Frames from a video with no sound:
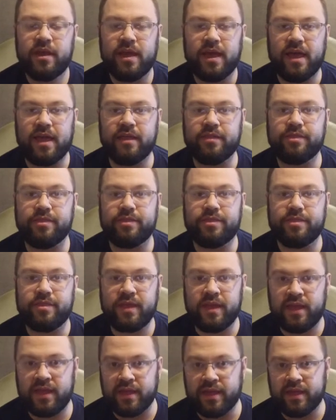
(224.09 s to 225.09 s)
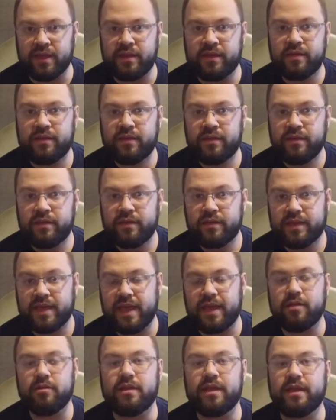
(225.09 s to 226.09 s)
and then
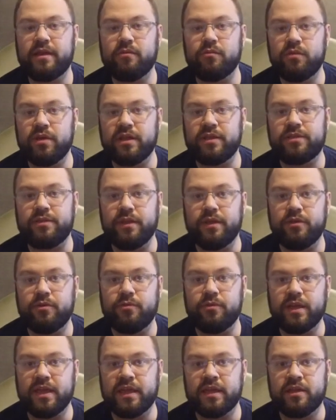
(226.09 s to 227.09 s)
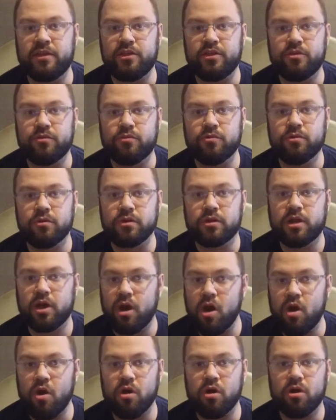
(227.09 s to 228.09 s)
carry it with you in your
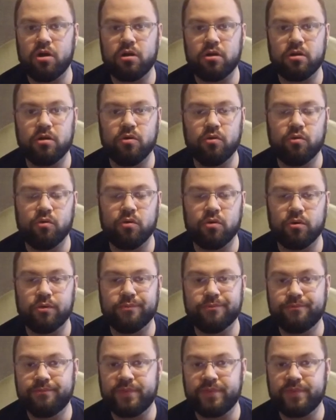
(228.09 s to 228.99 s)
car or